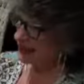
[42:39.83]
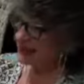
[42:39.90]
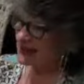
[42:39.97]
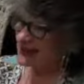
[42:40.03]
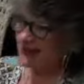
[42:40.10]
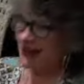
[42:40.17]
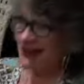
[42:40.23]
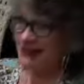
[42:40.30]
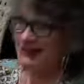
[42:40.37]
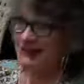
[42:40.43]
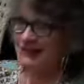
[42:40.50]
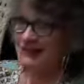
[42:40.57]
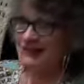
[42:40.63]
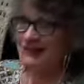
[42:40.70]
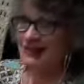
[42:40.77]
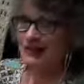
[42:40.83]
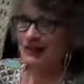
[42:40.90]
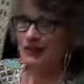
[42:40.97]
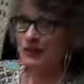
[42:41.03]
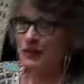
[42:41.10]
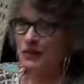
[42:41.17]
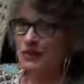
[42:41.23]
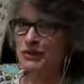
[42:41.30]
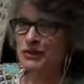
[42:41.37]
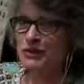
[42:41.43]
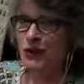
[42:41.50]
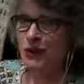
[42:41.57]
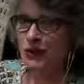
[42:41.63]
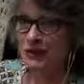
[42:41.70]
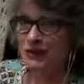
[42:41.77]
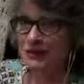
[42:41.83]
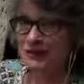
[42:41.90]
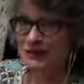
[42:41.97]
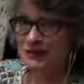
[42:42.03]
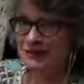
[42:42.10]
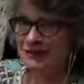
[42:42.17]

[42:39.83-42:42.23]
to get successful results.